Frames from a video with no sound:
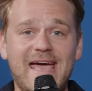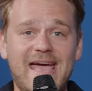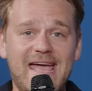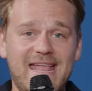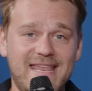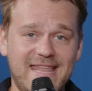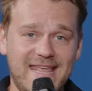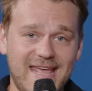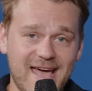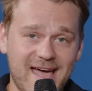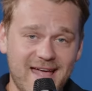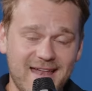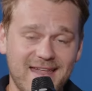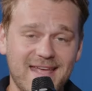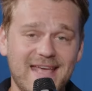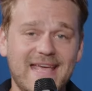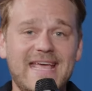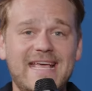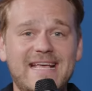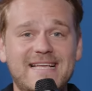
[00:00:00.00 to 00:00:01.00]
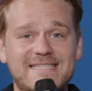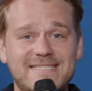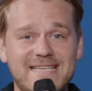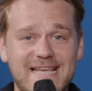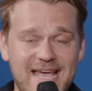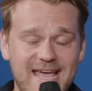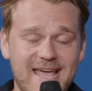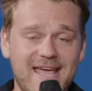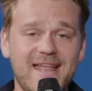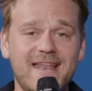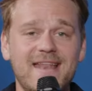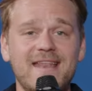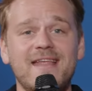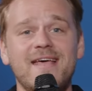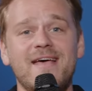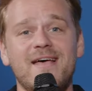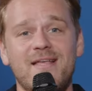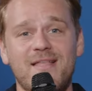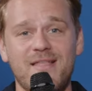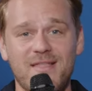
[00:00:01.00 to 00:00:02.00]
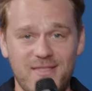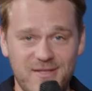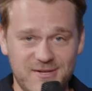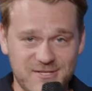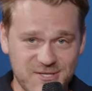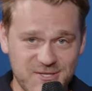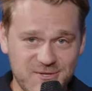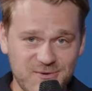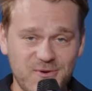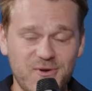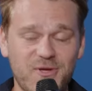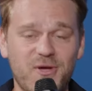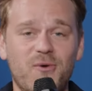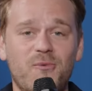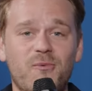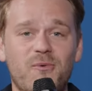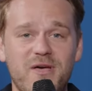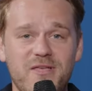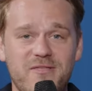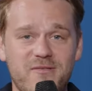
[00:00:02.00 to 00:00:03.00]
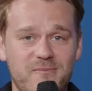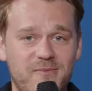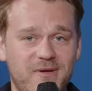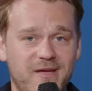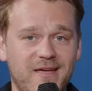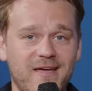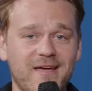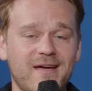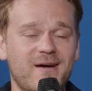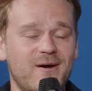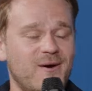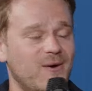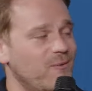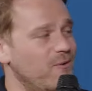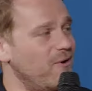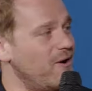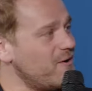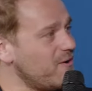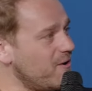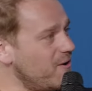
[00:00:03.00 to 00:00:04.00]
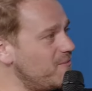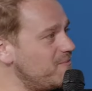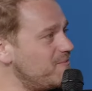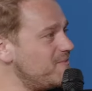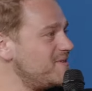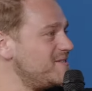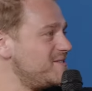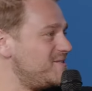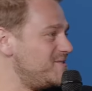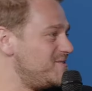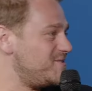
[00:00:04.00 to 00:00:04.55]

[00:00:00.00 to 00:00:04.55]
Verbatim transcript: and yet he's in the studio with me. Welcome to